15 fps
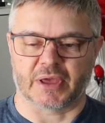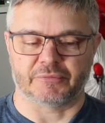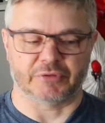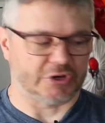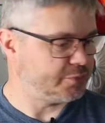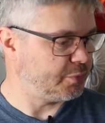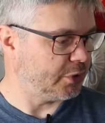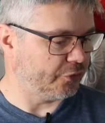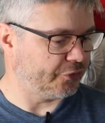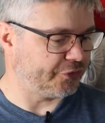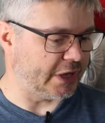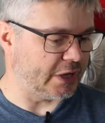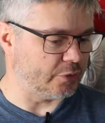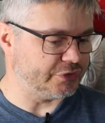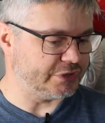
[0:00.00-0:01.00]
I haven't actually put it on
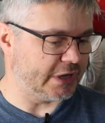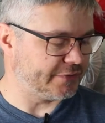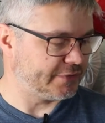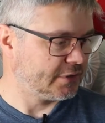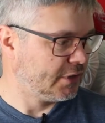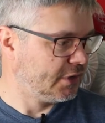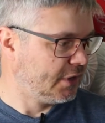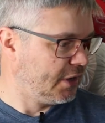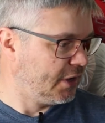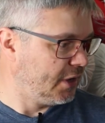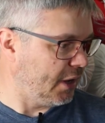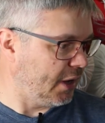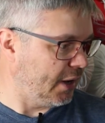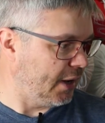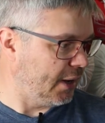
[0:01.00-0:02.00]
scales yet,
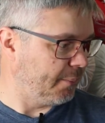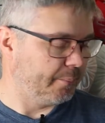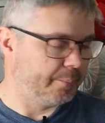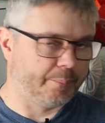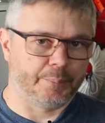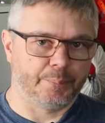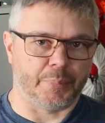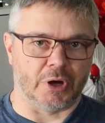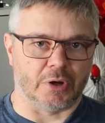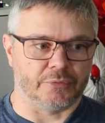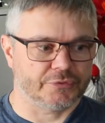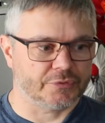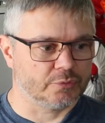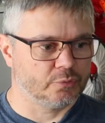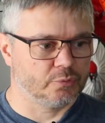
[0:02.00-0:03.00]
um,
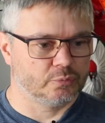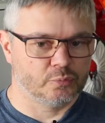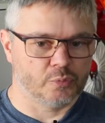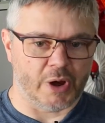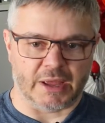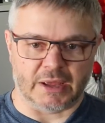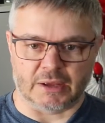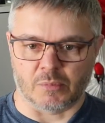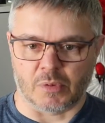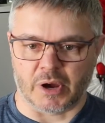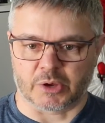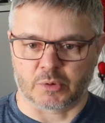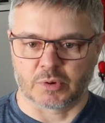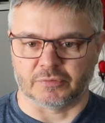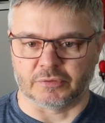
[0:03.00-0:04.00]
but weighing
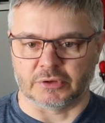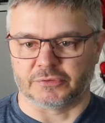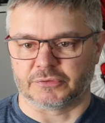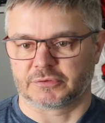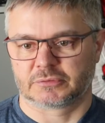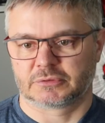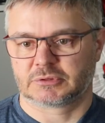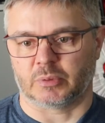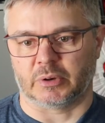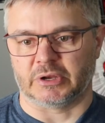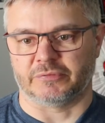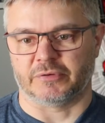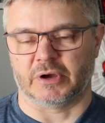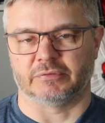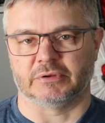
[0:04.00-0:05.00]
my equivalent
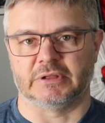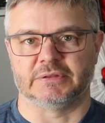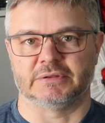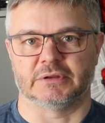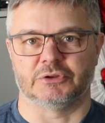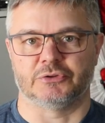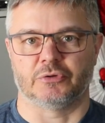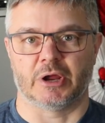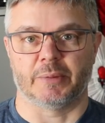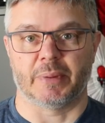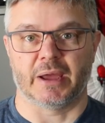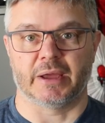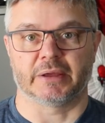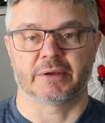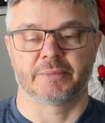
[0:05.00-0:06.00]
25 litre dry
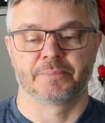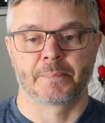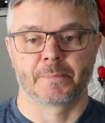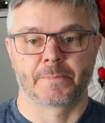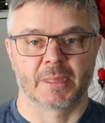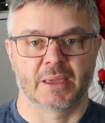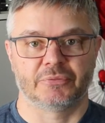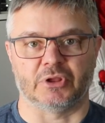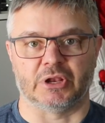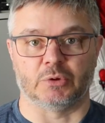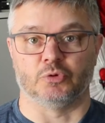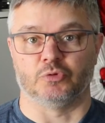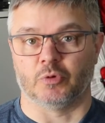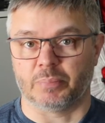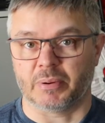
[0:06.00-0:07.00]
bag that
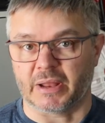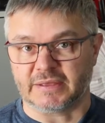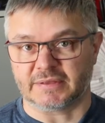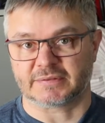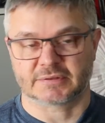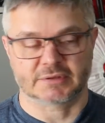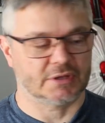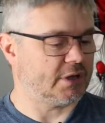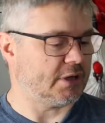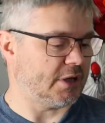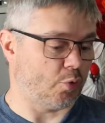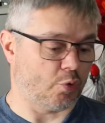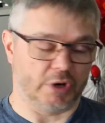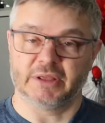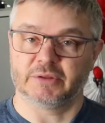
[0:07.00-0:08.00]
it would replace,
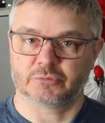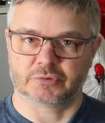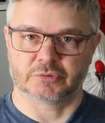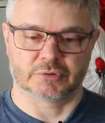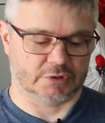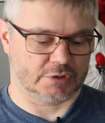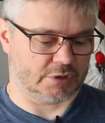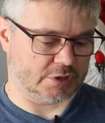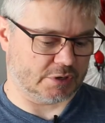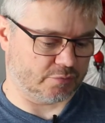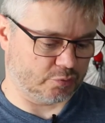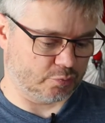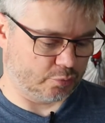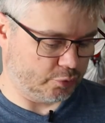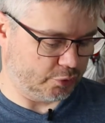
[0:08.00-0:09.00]
uh, or it uh,
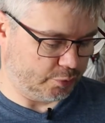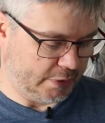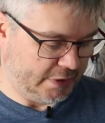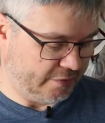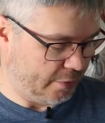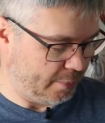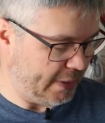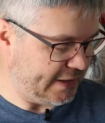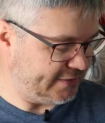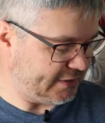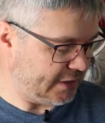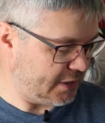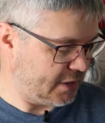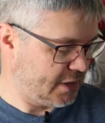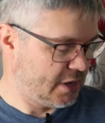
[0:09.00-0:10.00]
would be
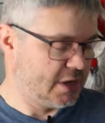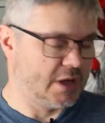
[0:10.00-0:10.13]
replacing,